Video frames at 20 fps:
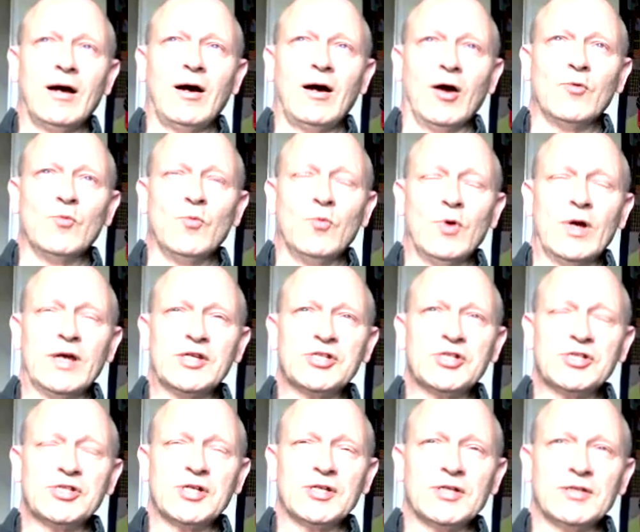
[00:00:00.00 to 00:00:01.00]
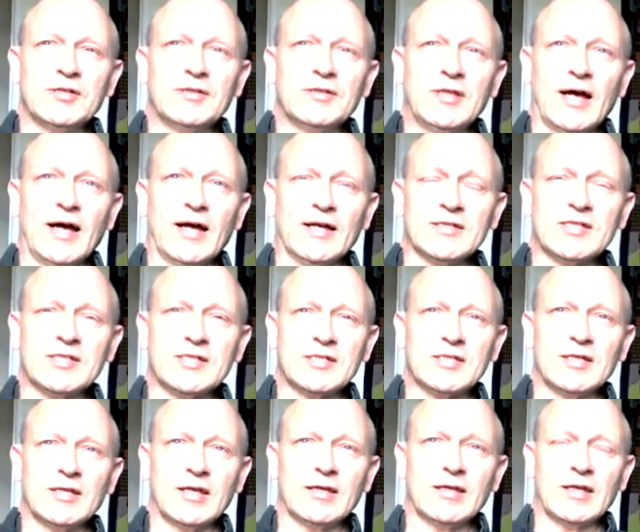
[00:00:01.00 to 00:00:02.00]
wish that
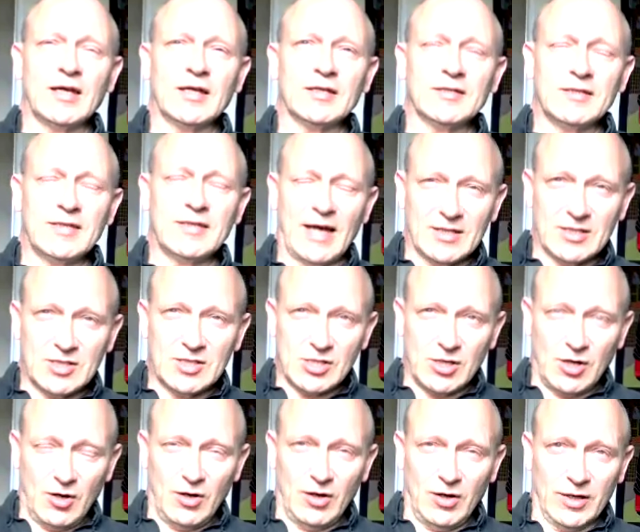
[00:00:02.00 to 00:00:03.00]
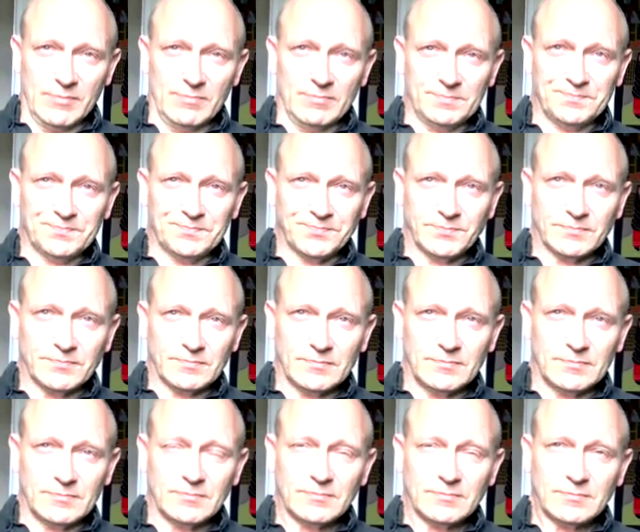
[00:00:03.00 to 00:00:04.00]
at that time,
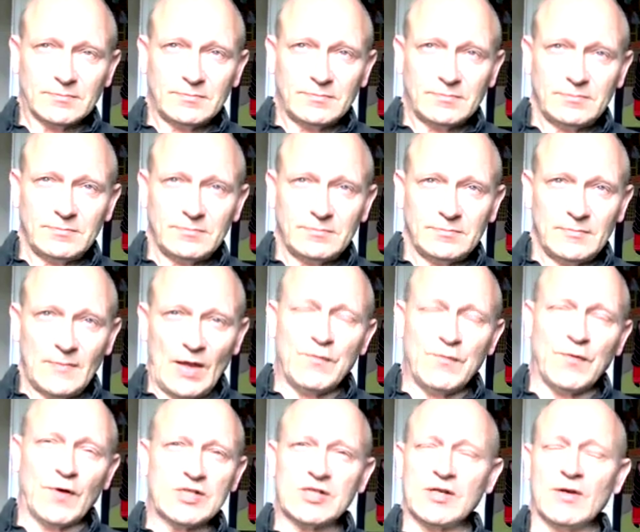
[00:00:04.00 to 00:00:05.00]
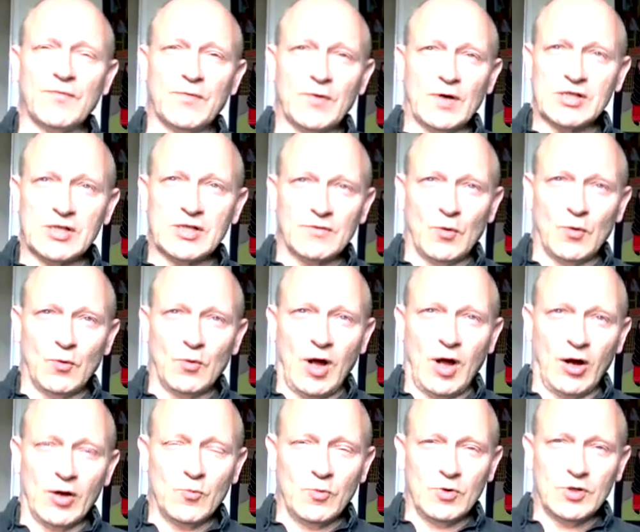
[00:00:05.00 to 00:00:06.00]
first of all,
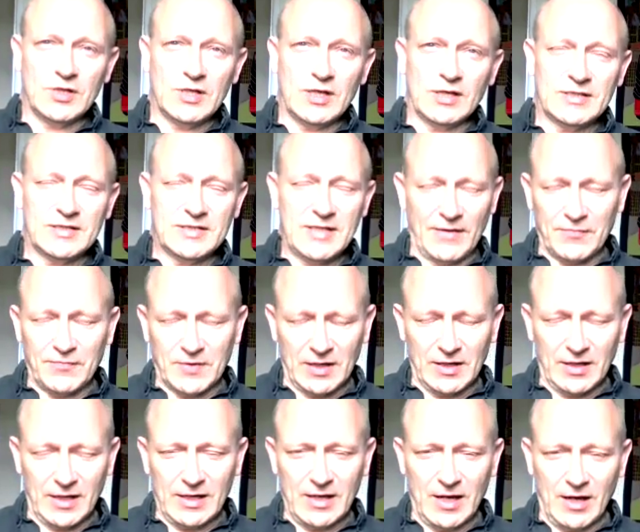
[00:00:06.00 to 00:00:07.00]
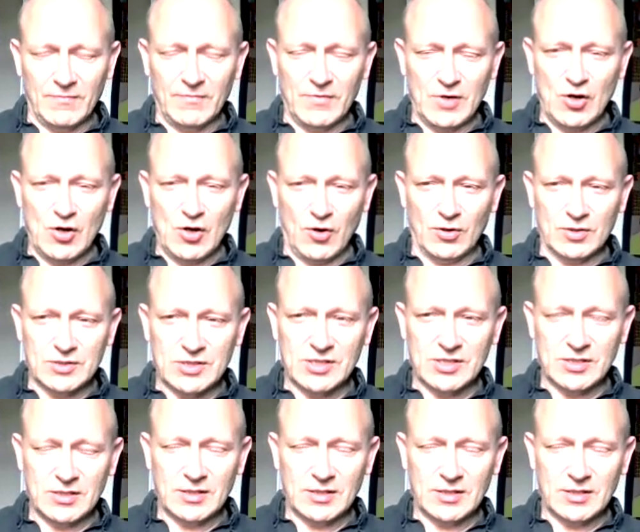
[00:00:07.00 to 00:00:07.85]
I would definitely have not